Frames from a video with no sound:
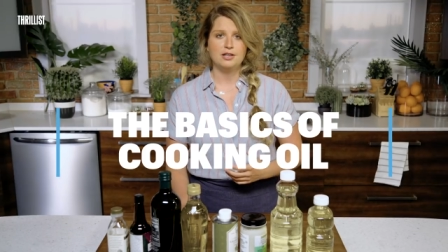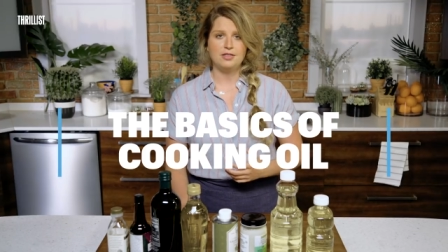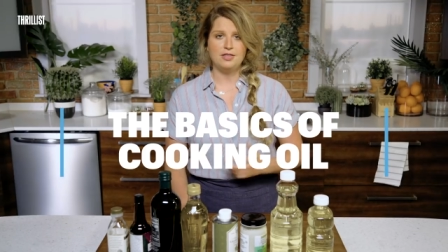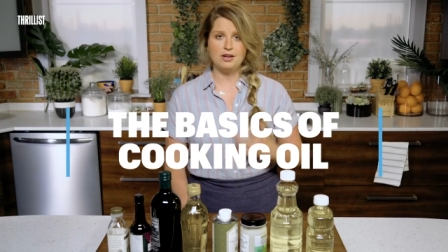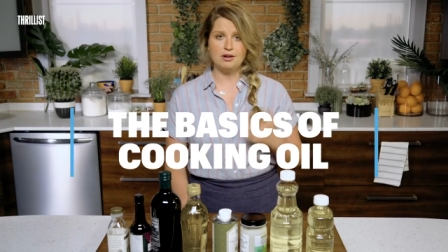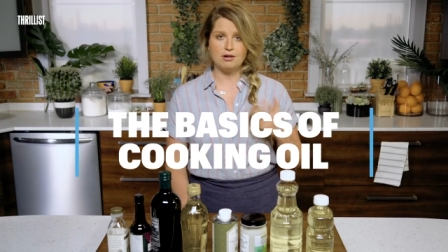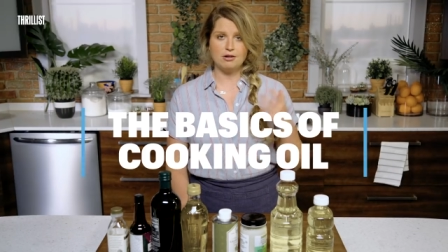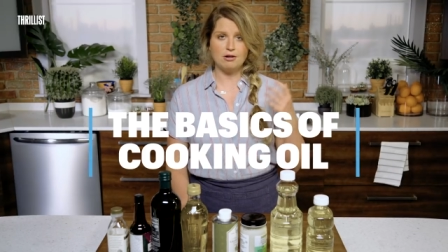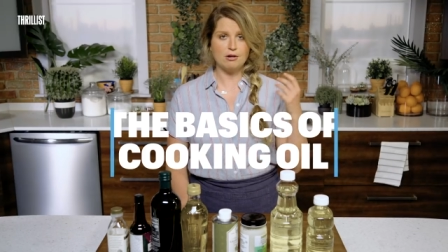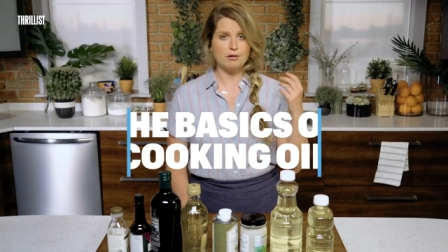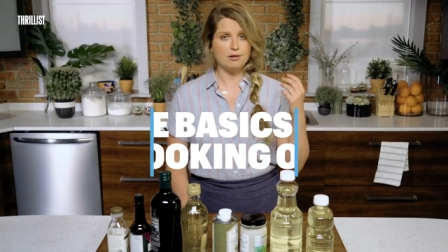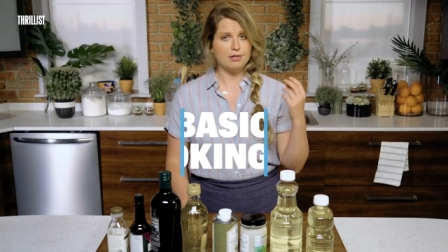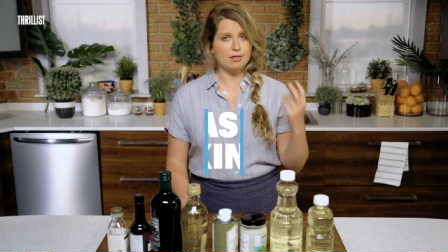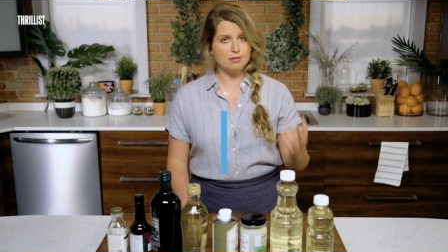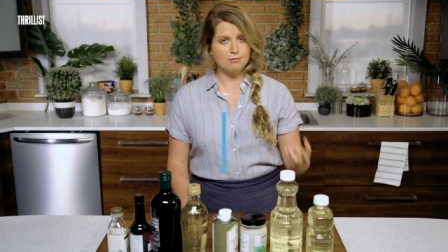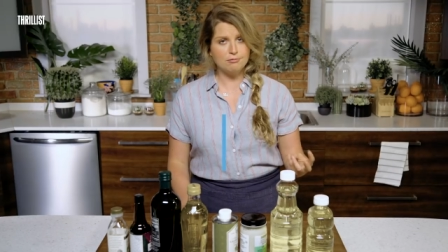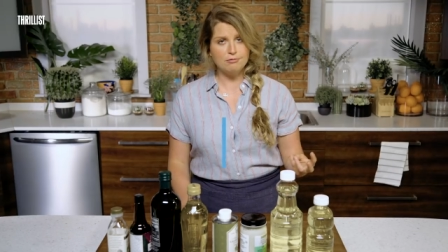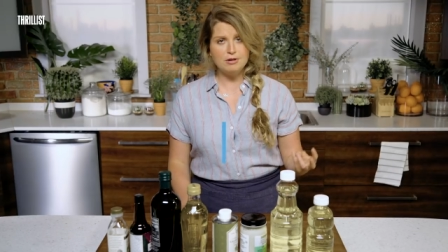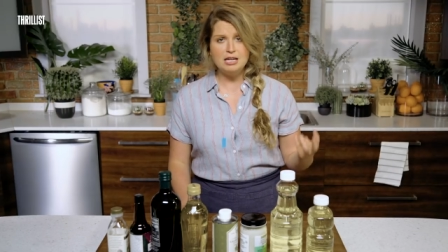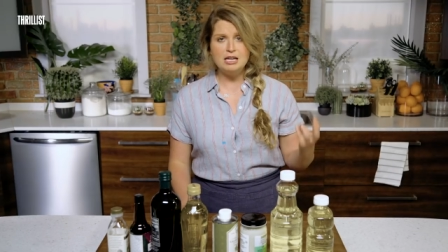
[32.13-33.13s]
There are
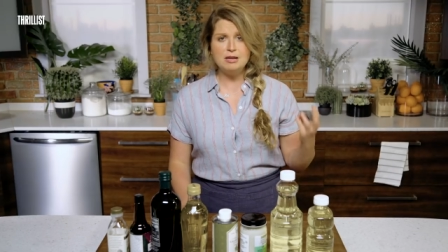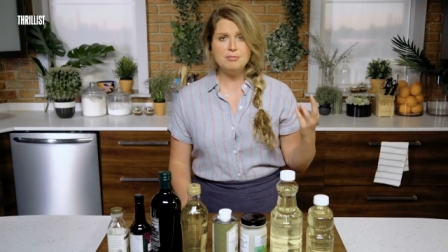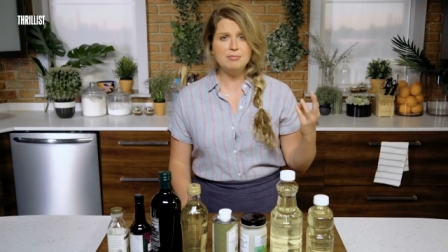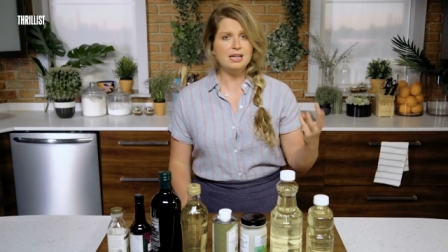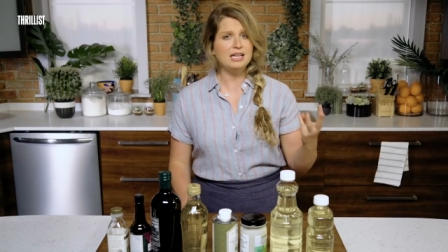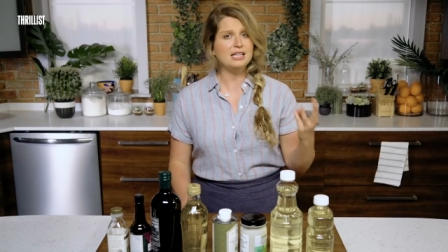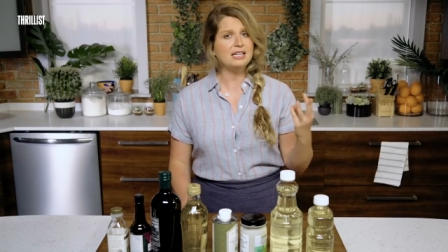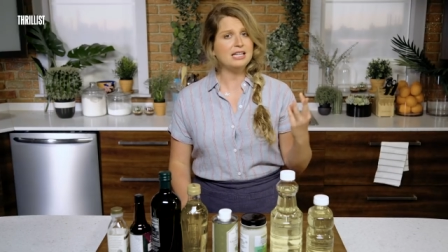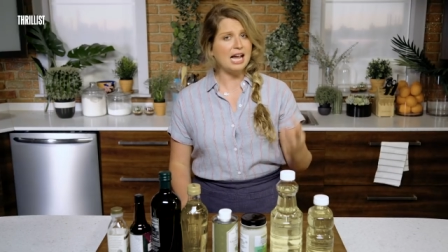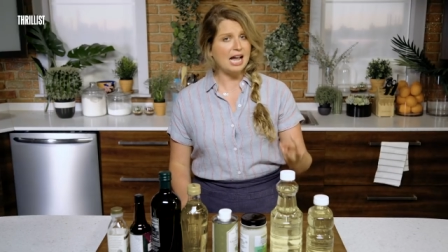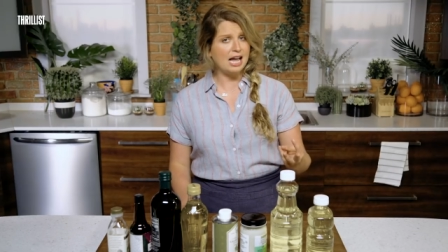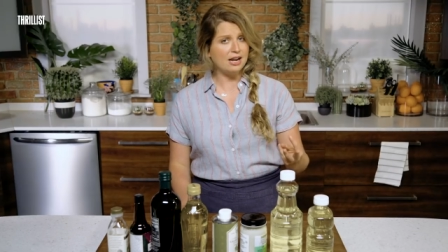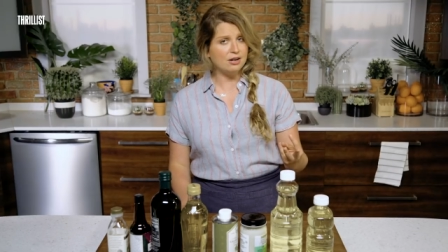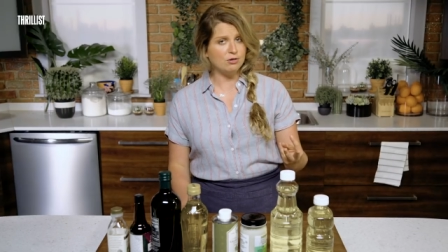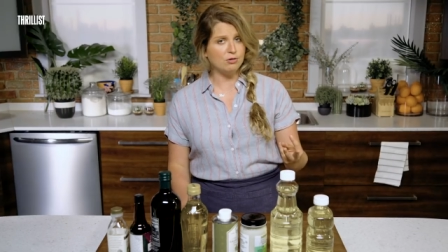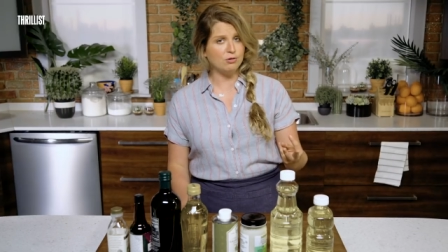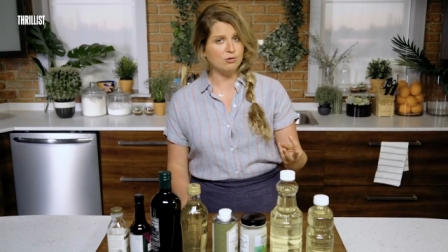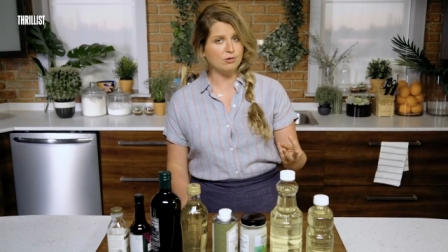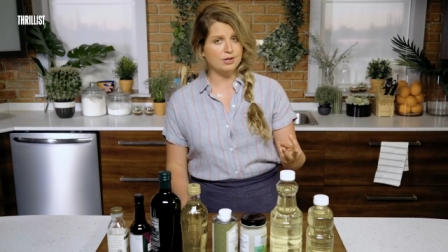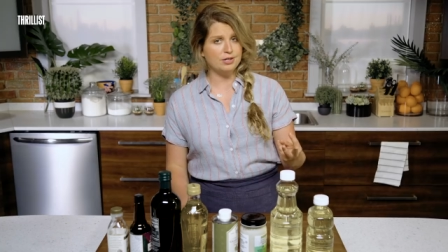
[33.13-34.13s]
three main
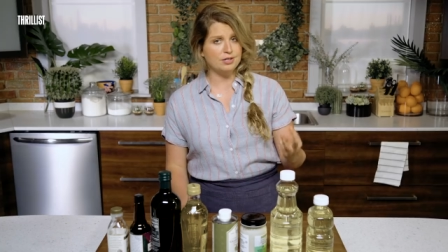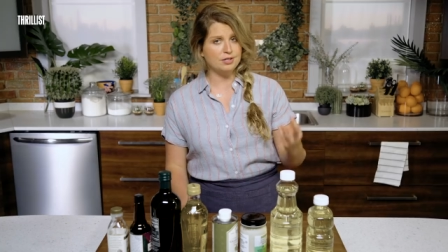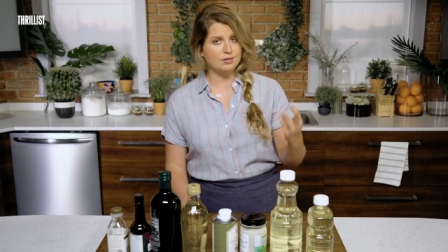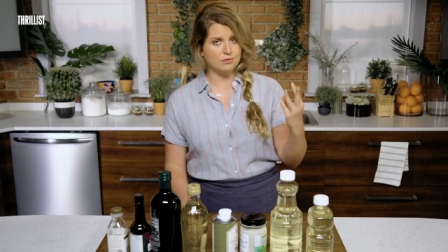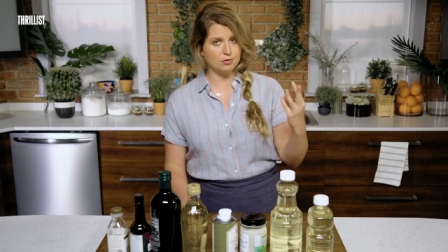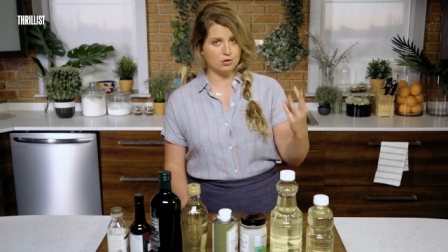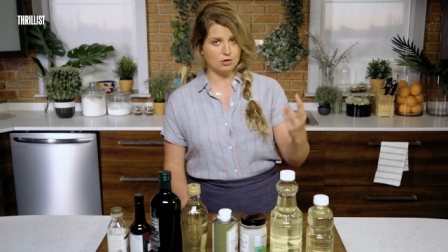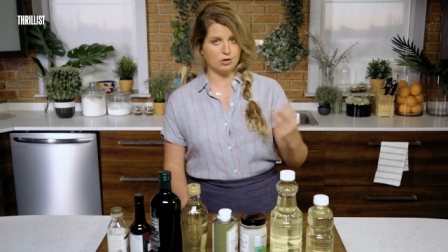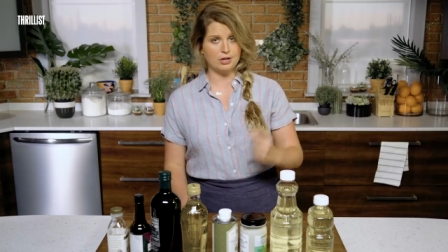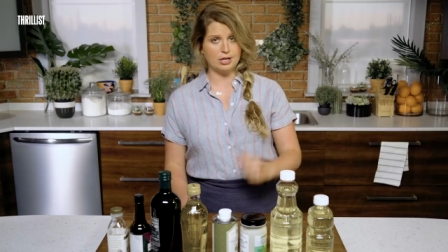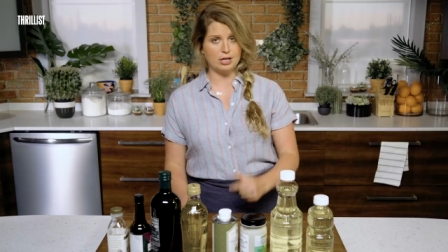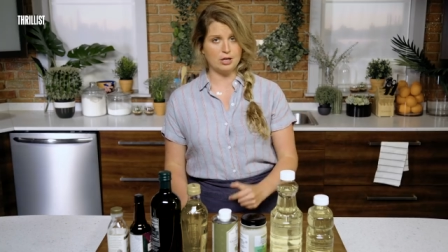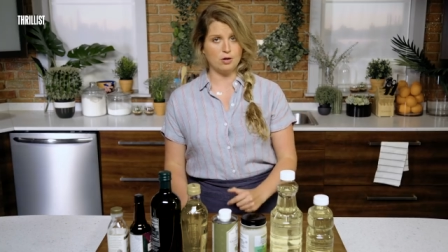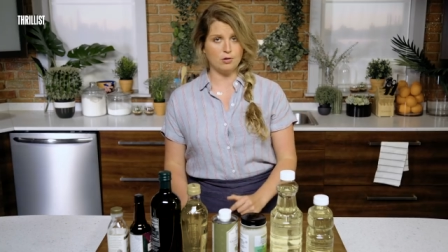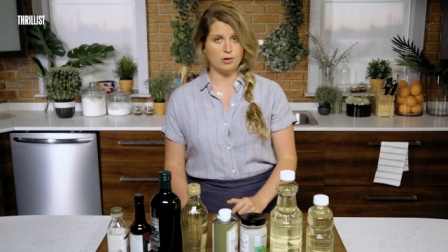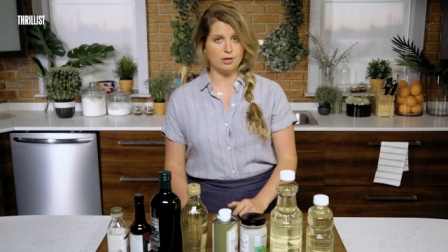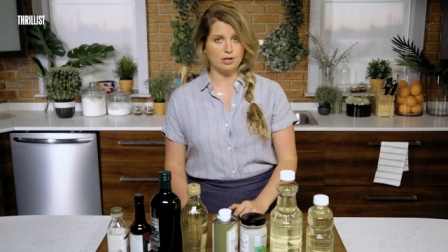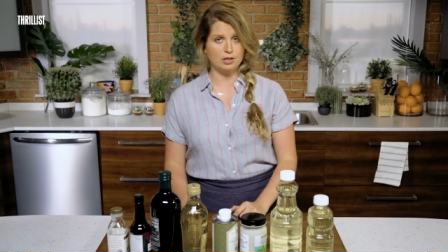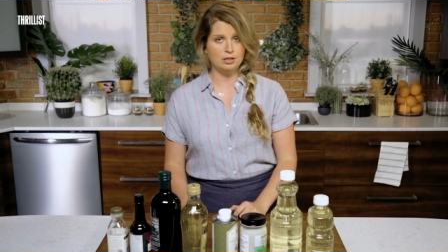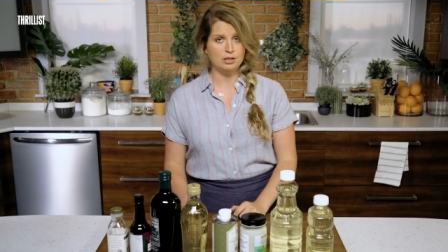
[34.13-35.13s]
categories for cooking
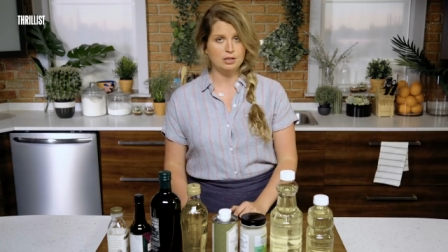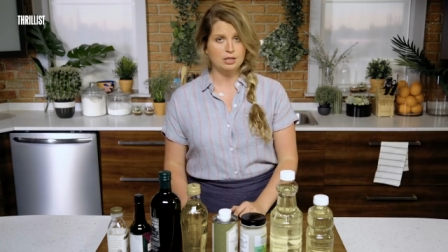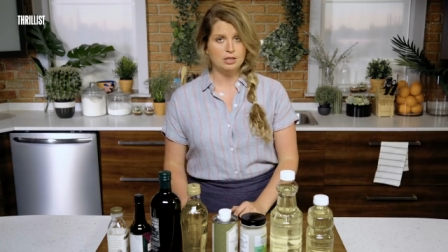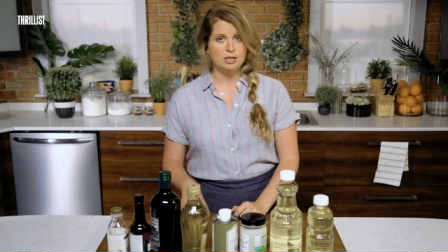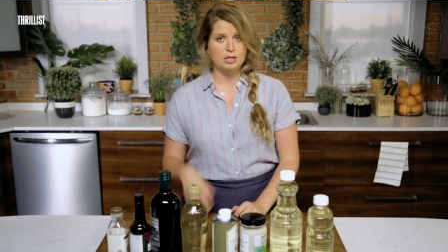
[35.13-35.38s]
oil: